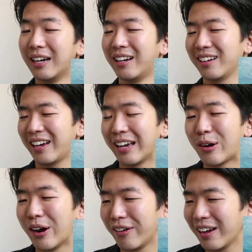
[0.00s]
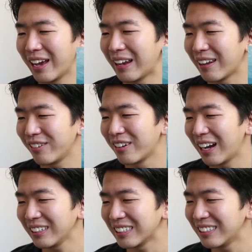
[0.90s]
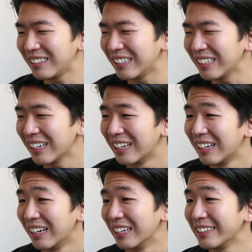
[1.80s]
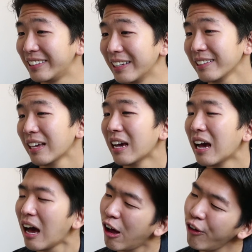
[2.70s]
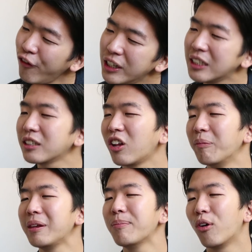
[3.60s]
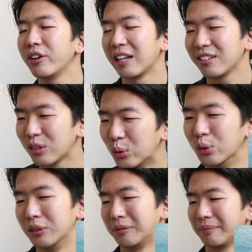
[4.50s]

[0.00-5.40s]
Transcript: Aquaria, and as you guys can see, it says, "How fishes taught me more than school."